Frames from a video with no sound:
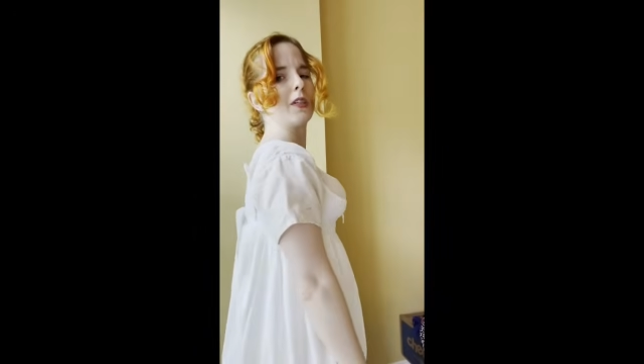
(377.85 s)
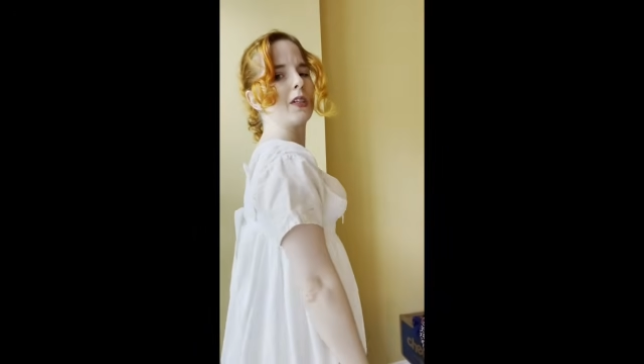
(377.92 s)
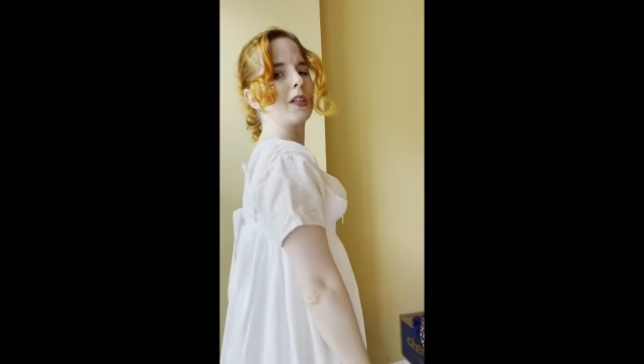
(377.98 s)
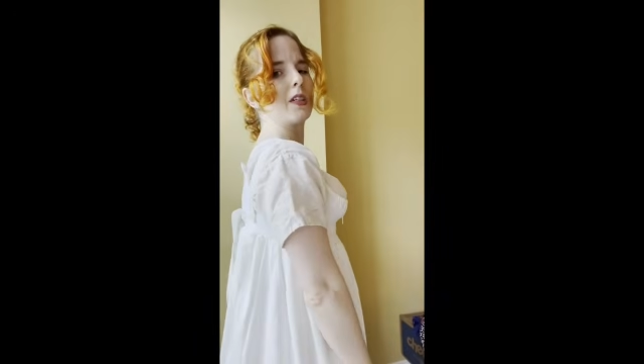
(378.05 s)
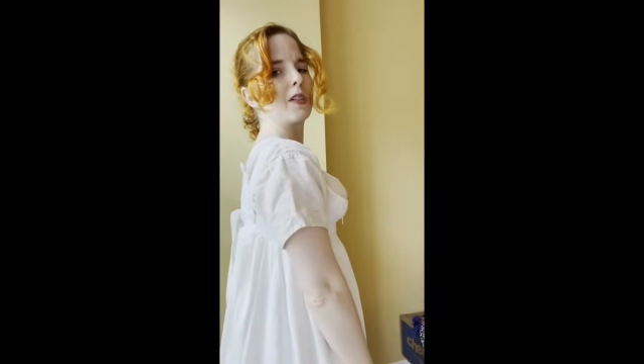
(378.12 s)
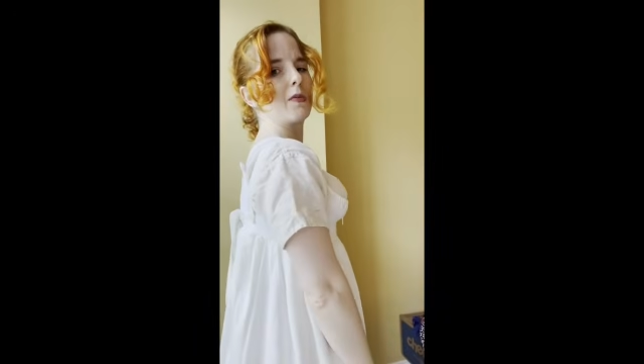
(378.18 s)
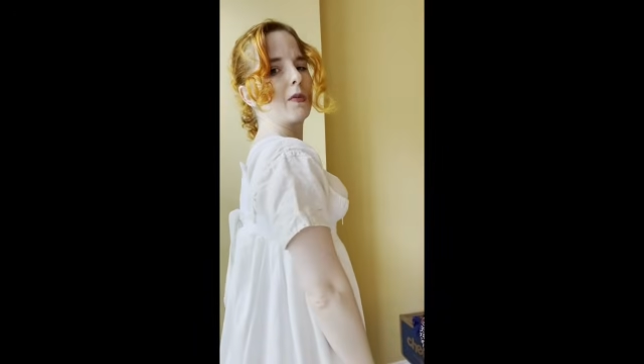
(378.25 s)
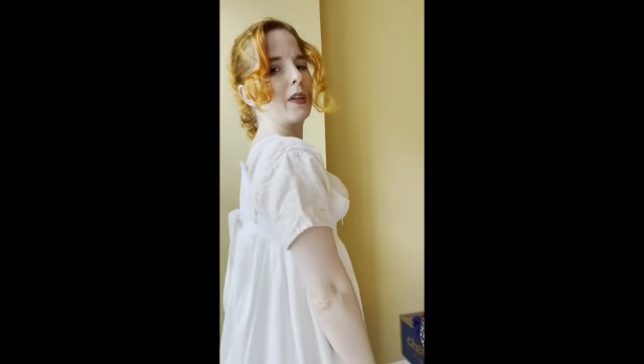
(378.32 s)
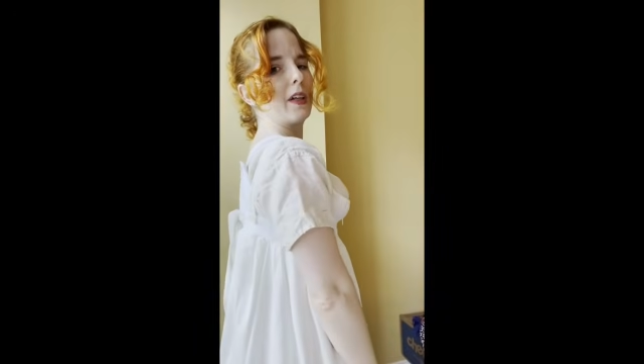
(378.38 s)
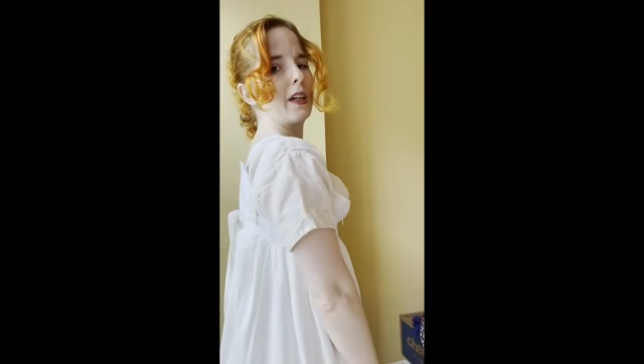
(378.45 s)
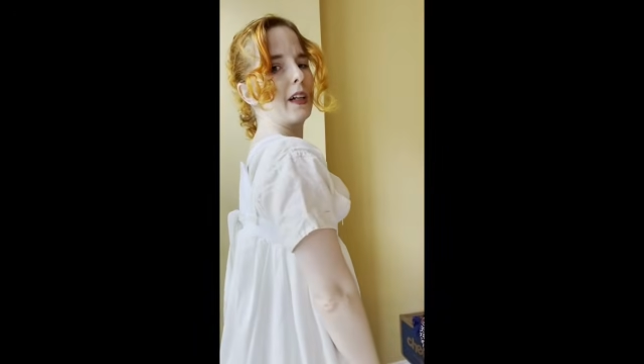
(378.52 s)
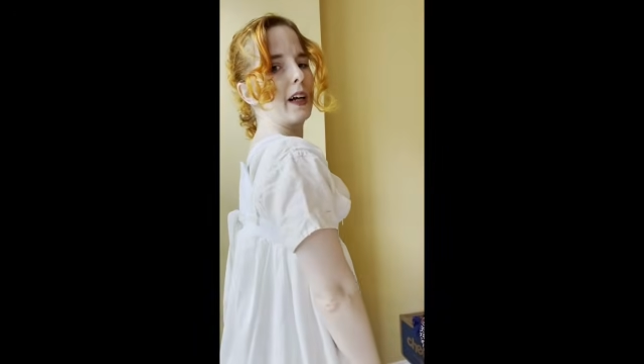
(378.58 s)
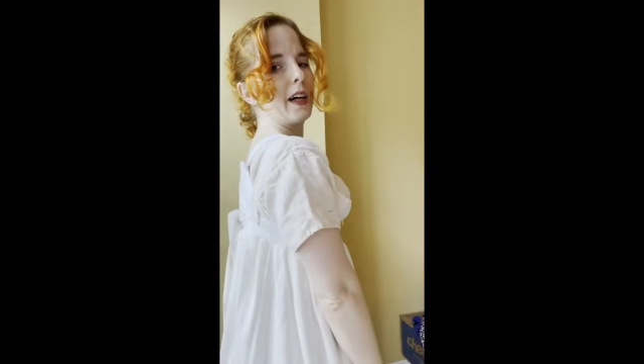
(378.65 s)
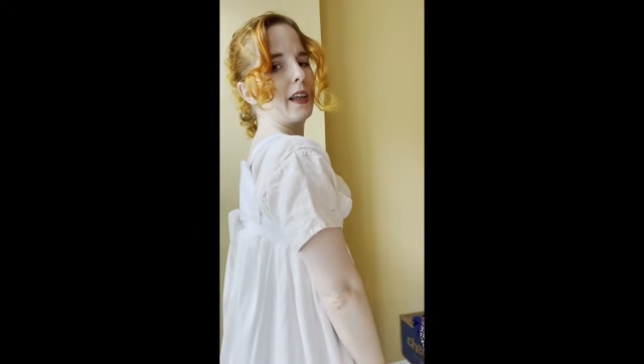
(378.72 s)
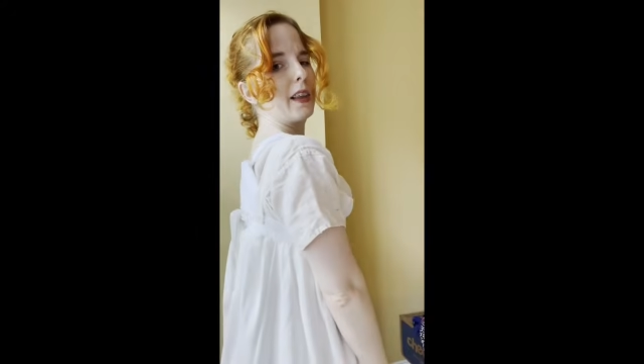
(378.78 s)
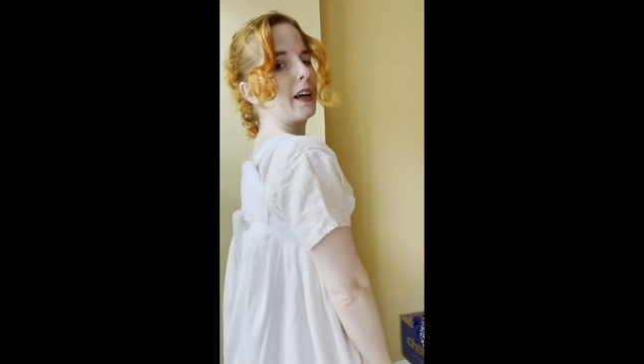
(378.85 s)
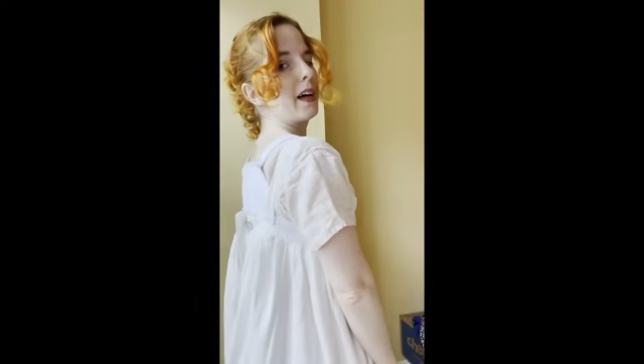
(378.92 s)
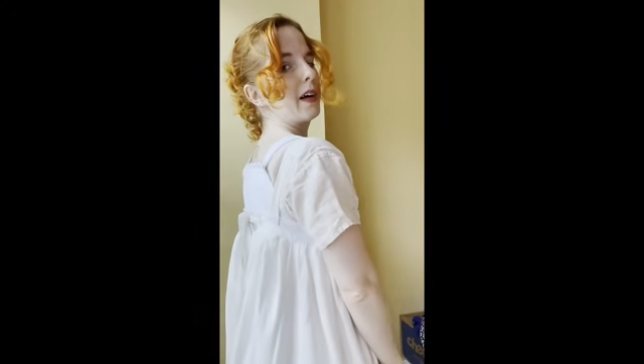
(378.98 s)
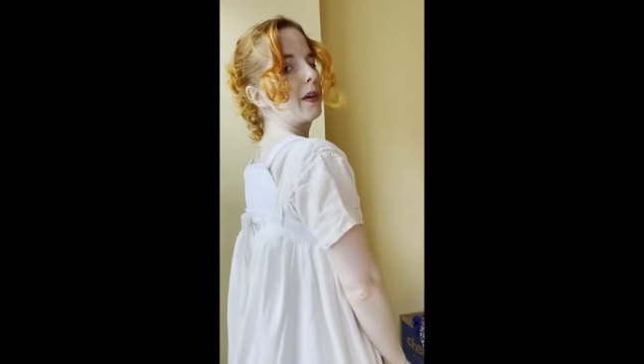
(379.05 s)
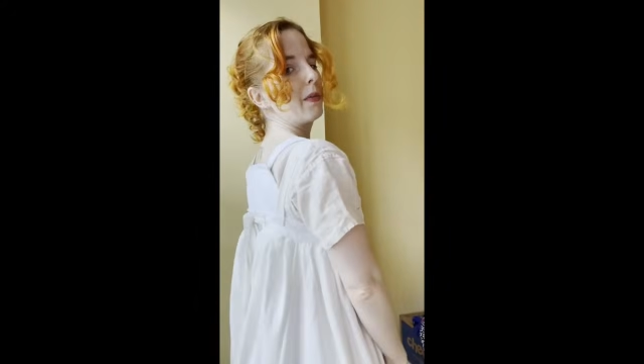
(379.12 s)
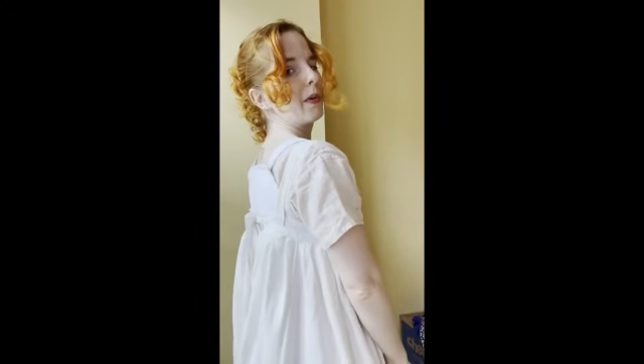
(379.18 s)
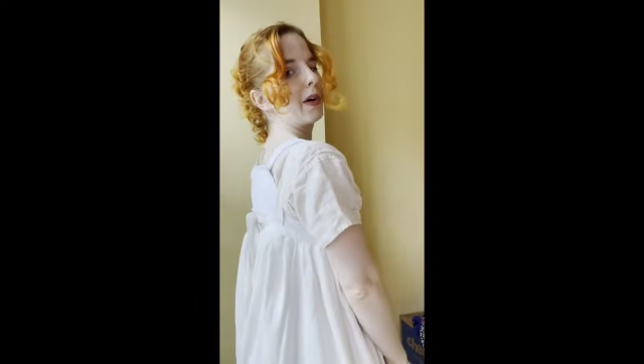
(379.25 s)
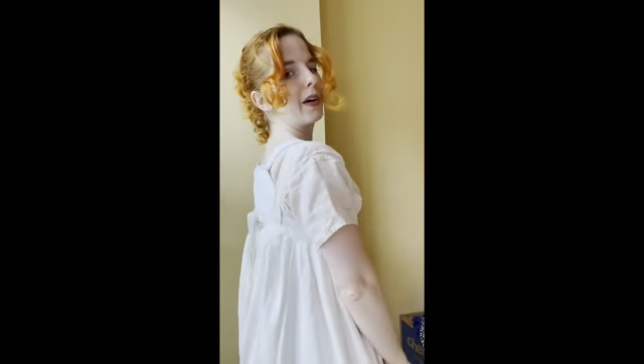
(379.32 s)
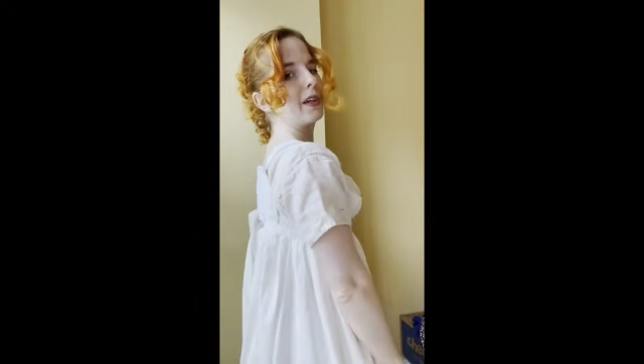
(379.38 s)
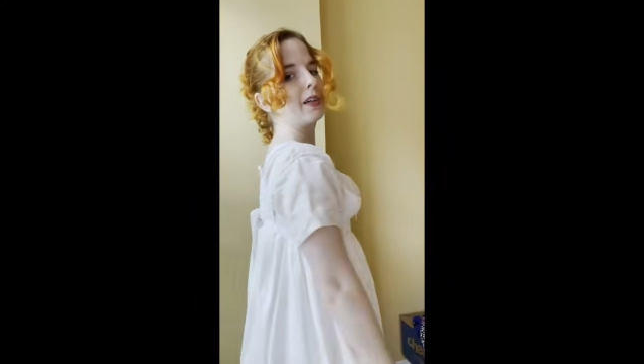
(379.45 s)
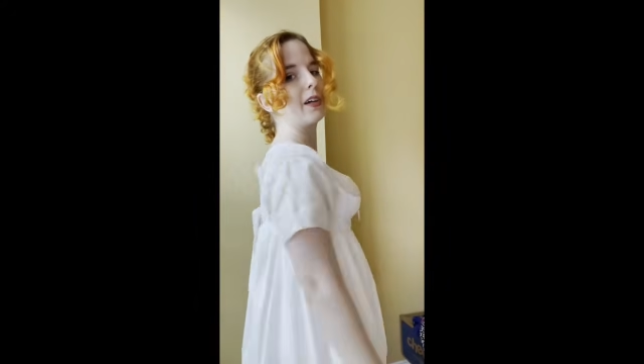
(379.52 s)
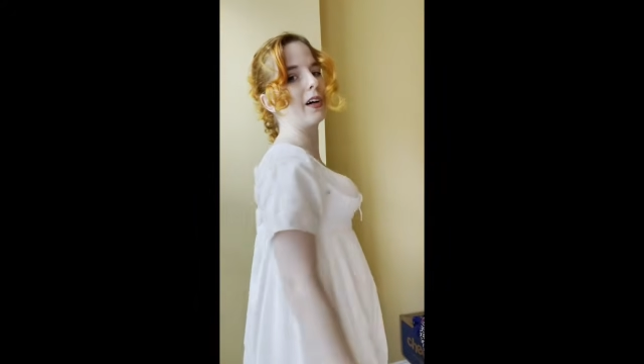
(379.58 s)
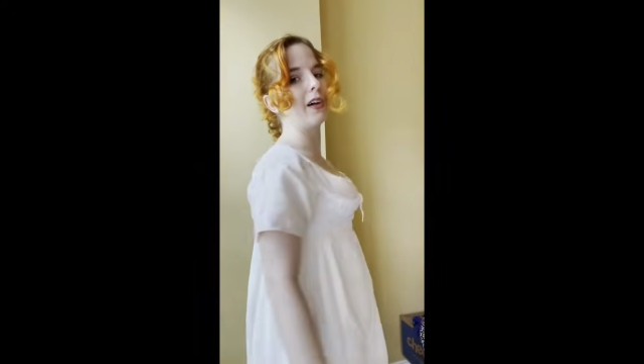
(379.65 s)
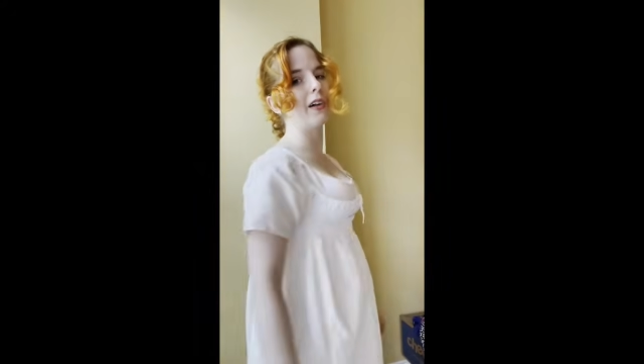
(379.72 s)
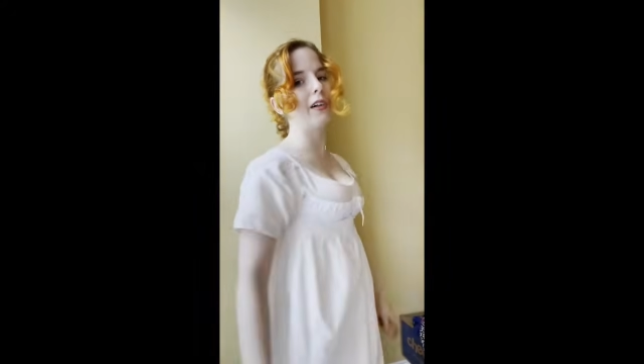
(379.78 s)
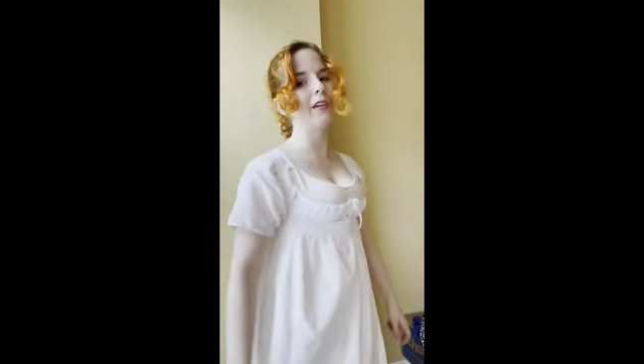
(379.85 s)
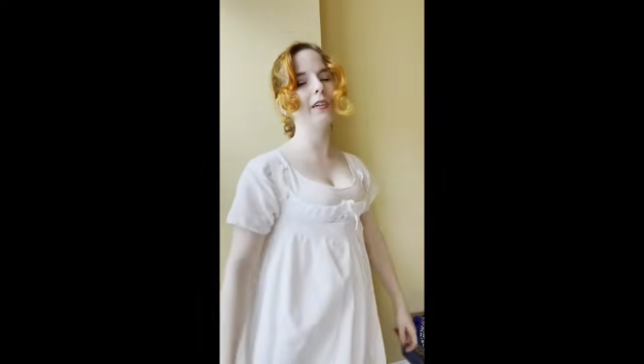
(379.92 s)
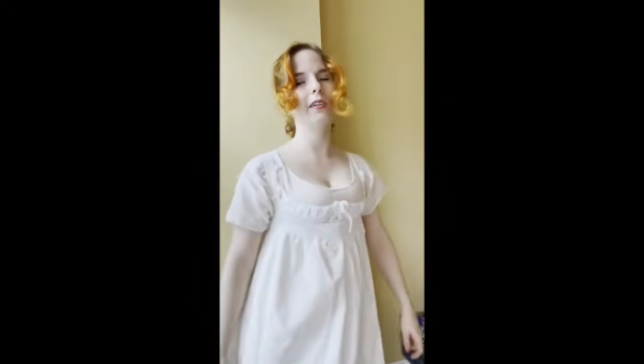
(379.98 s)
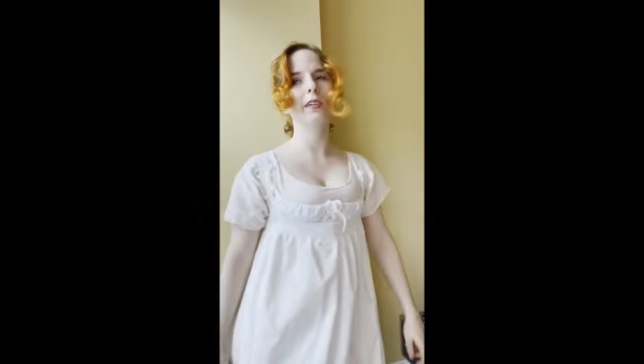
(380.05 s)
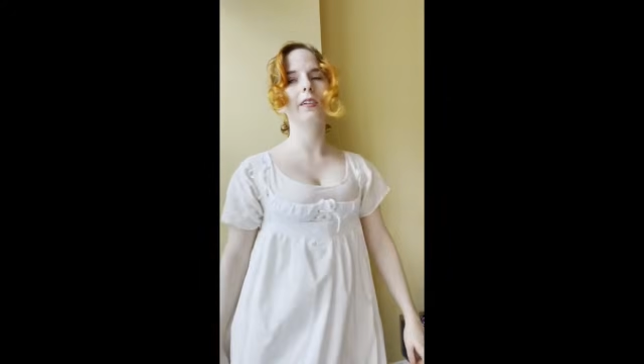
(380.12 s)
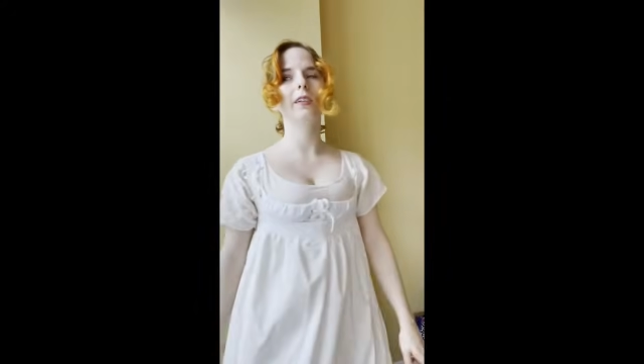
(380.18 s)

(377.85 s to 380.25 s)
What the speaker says: just really glad that it worked at all.